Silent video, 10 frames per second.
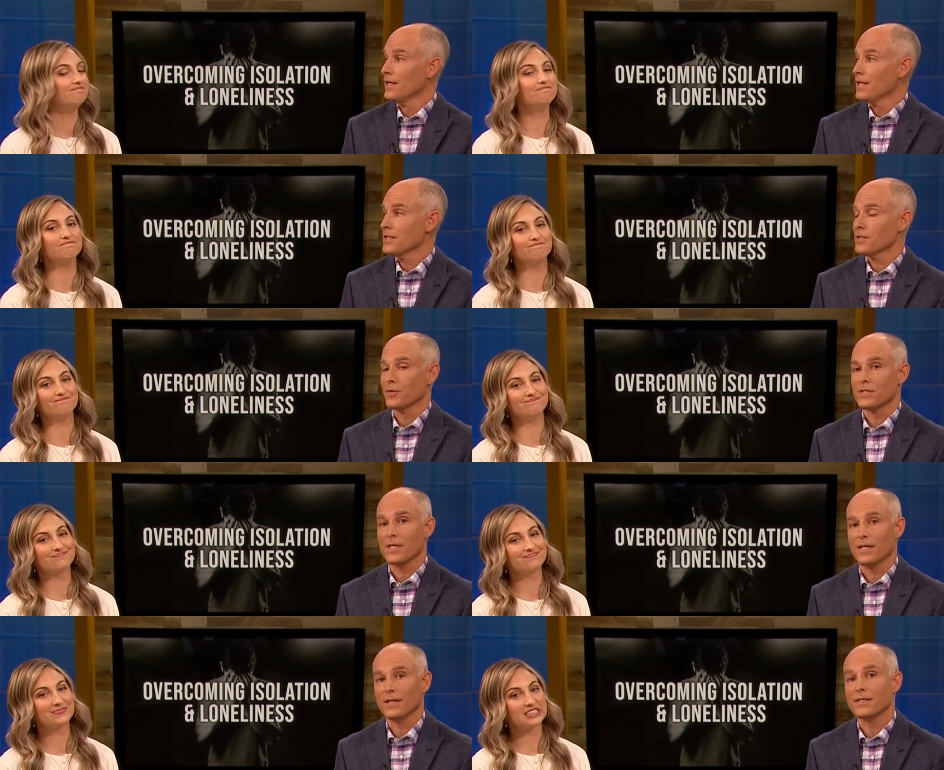Speaker 1: Mm. So it's
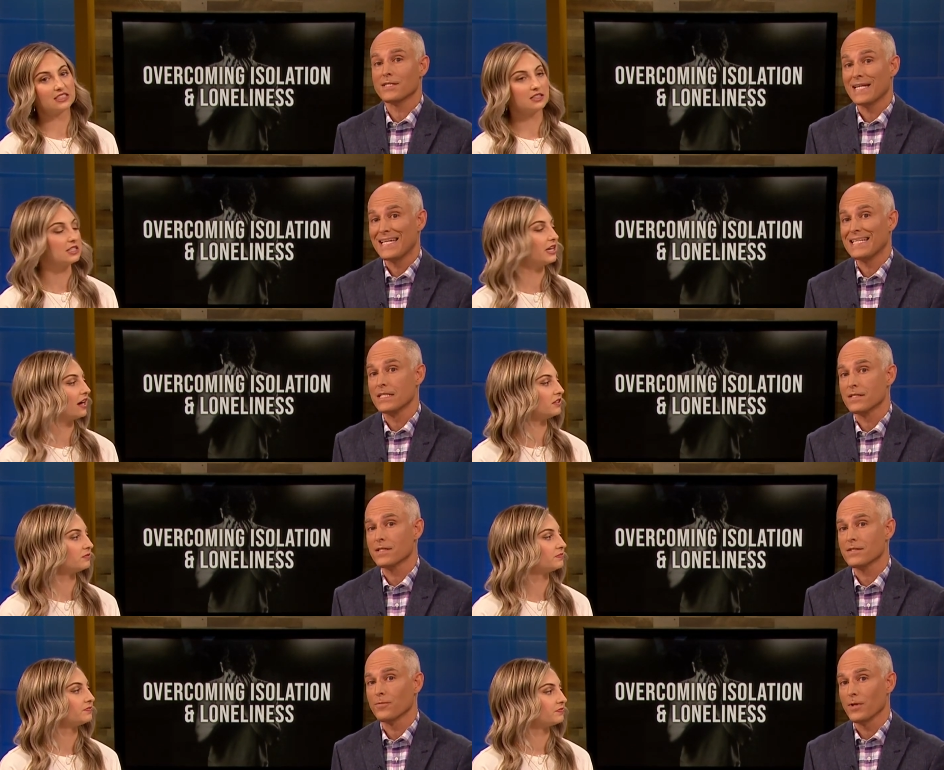mm. saying, staying yeah.
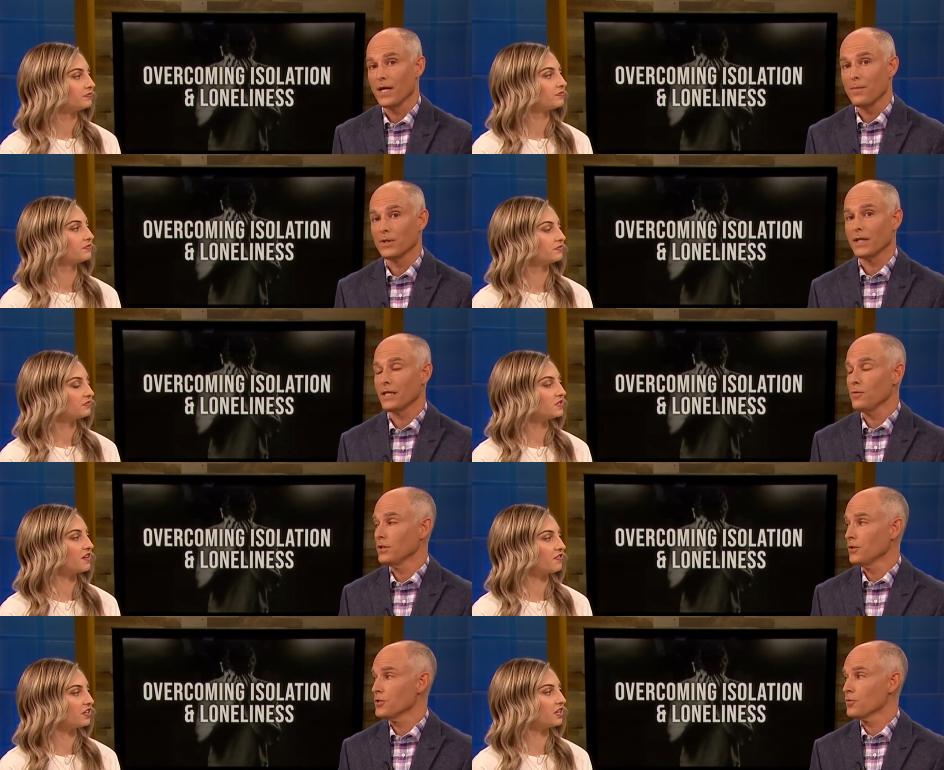consistent with that. But like you
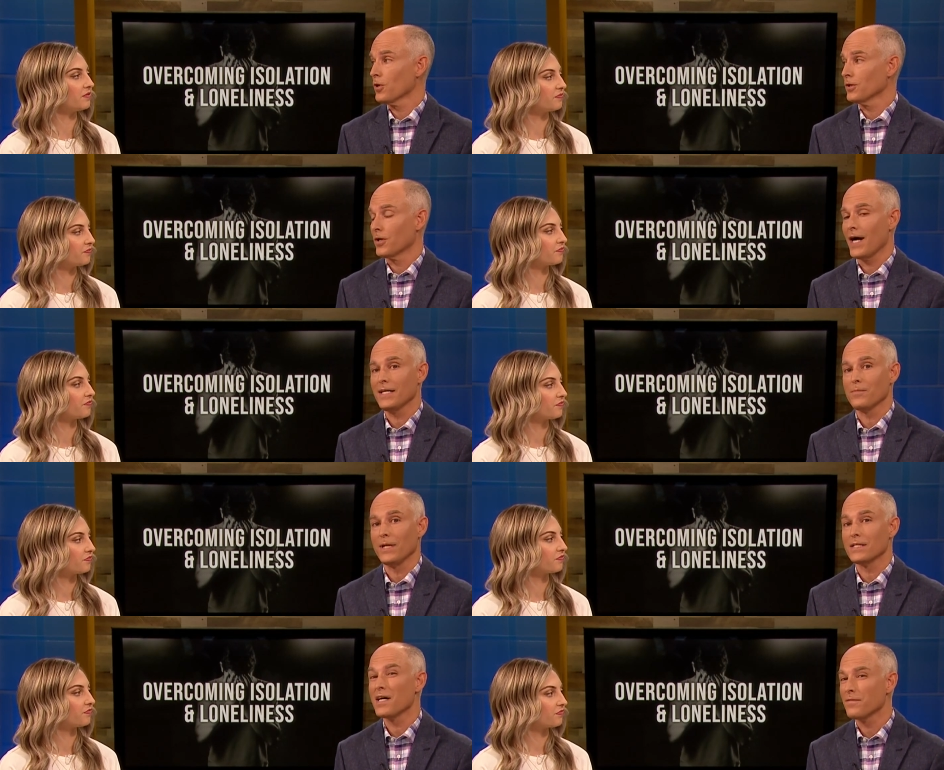Definitely. alluded to earlier, I didn't
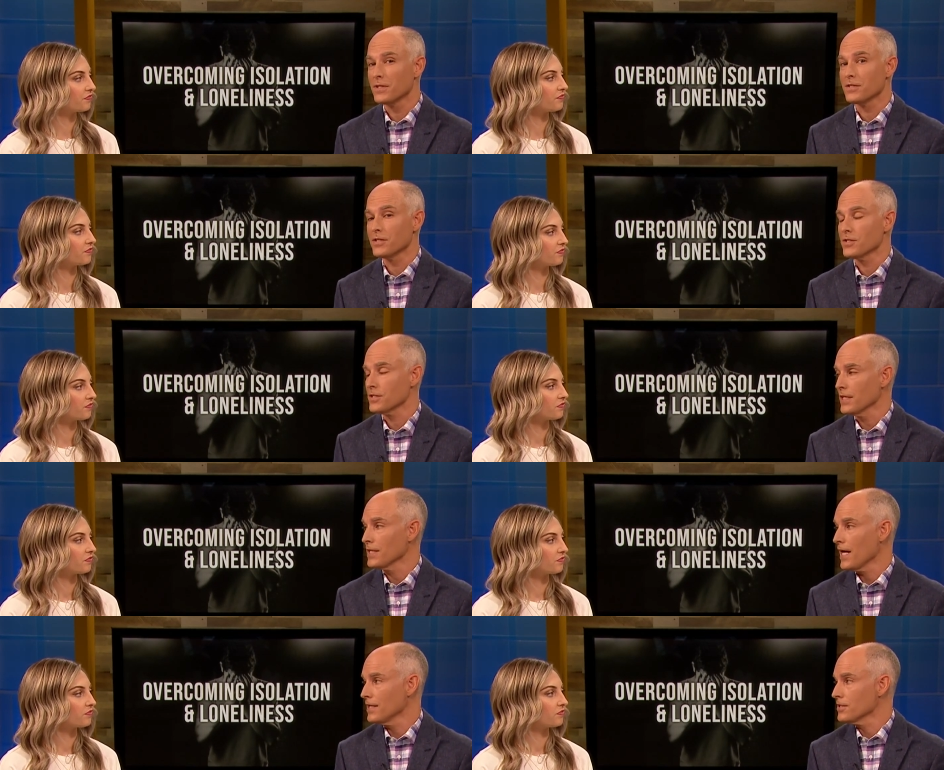make tough decisions like
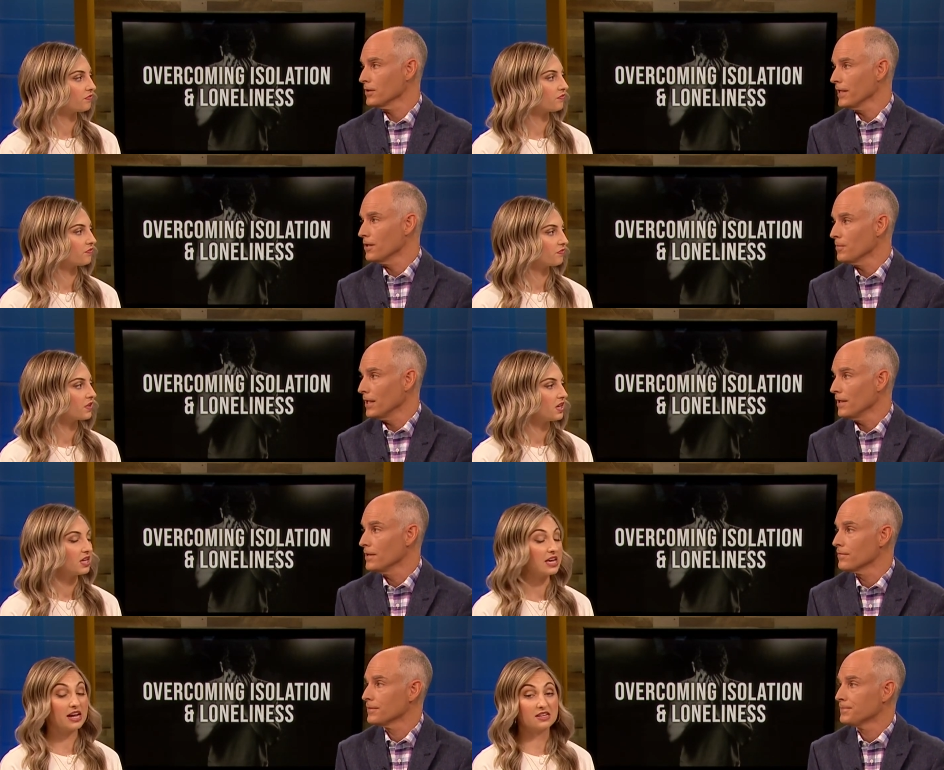that until later in my
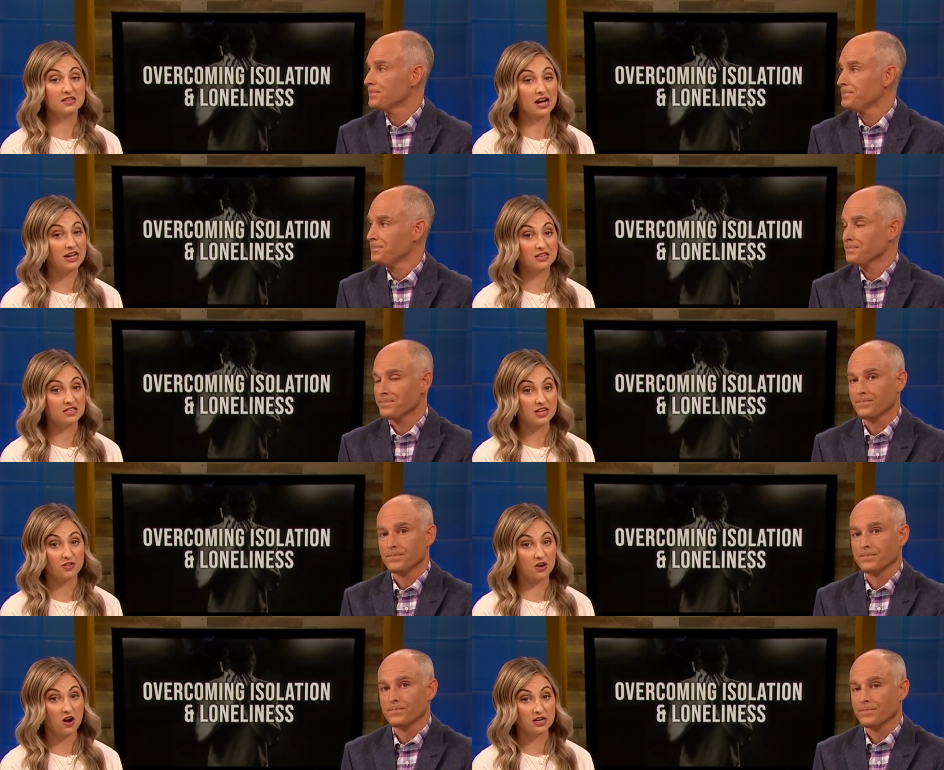life.
Speaker 2: Yeah, and I didn't
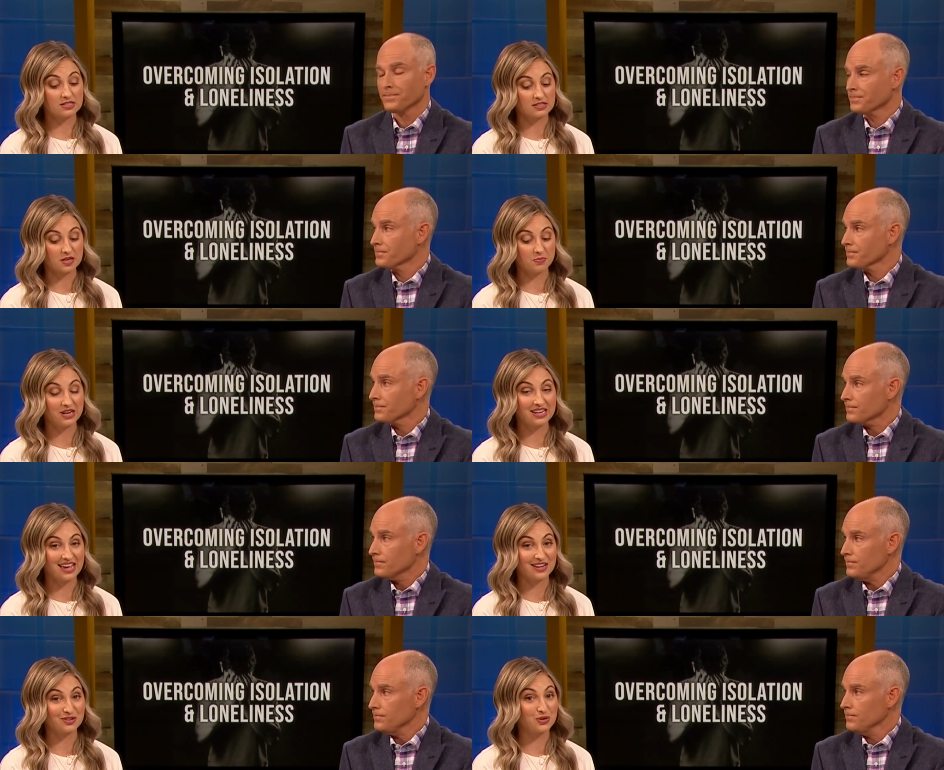either, honestly. But
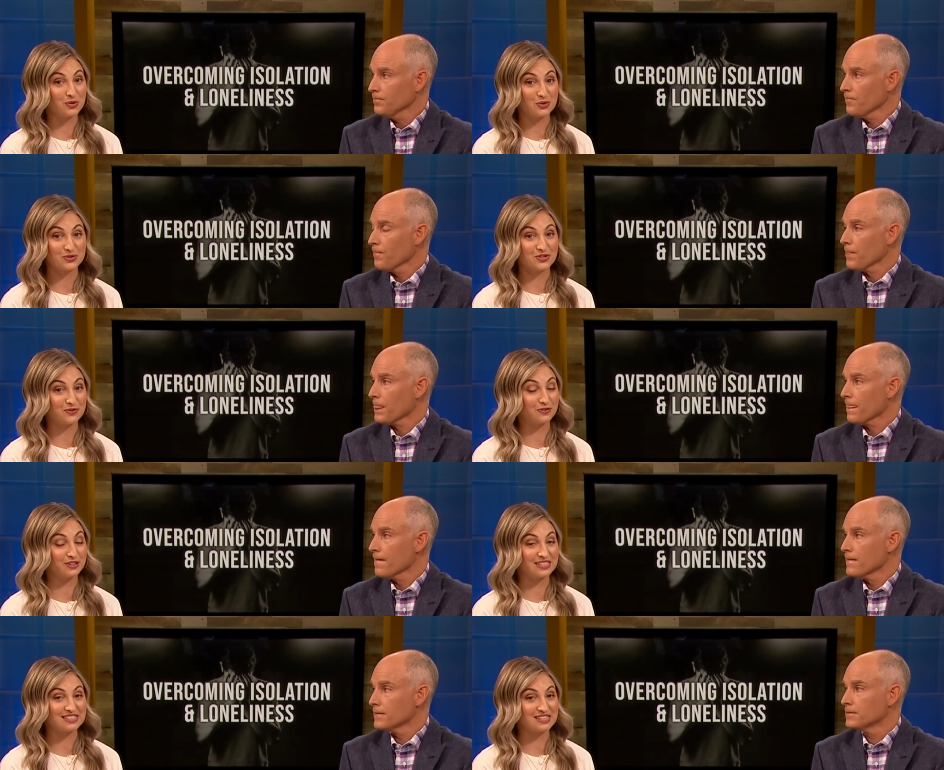again, kudos to you
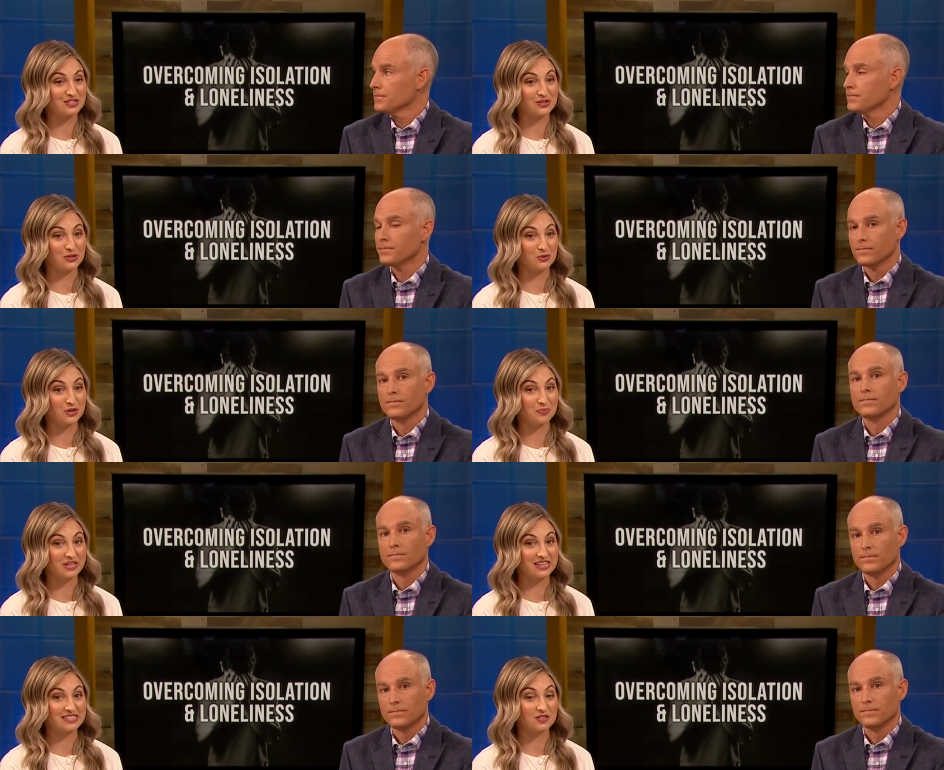for listening to the Lord
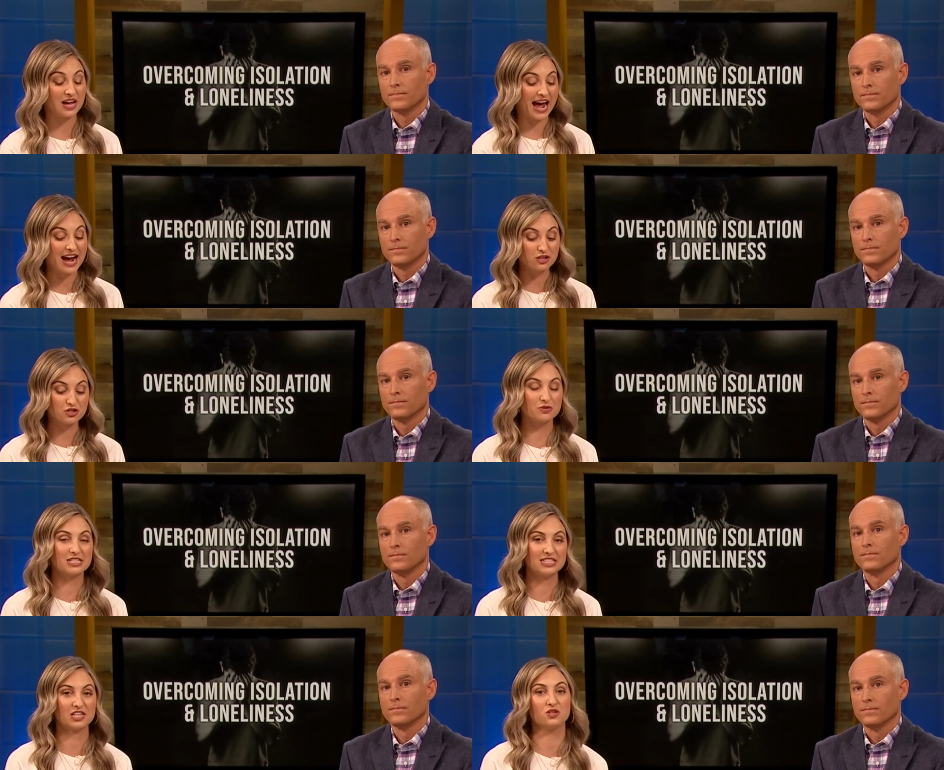because as you
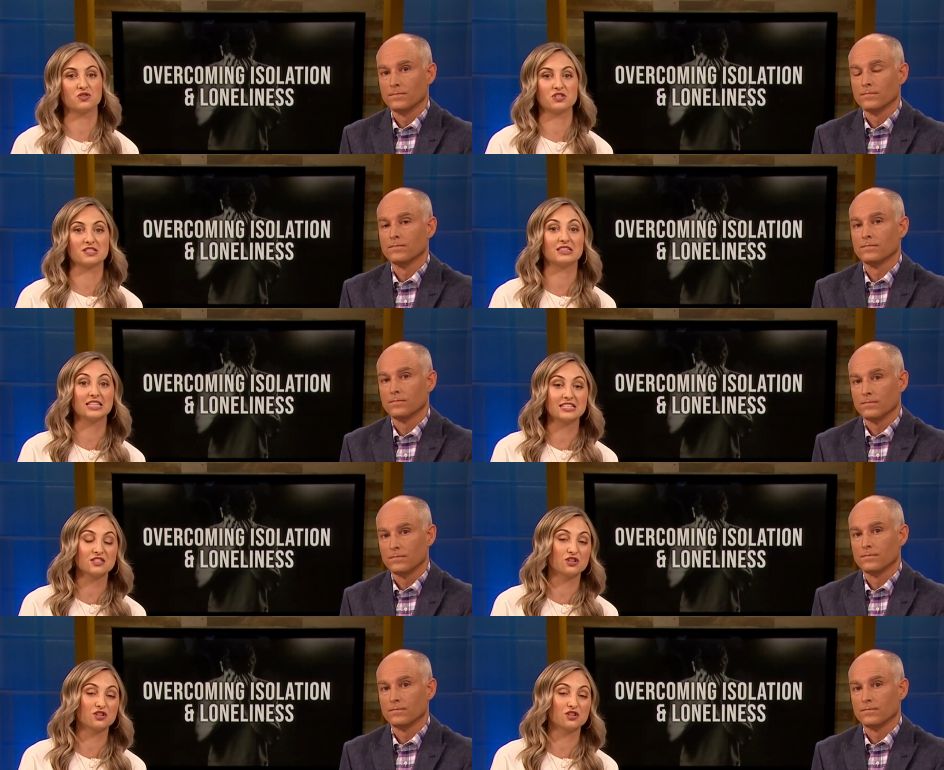continue to just listen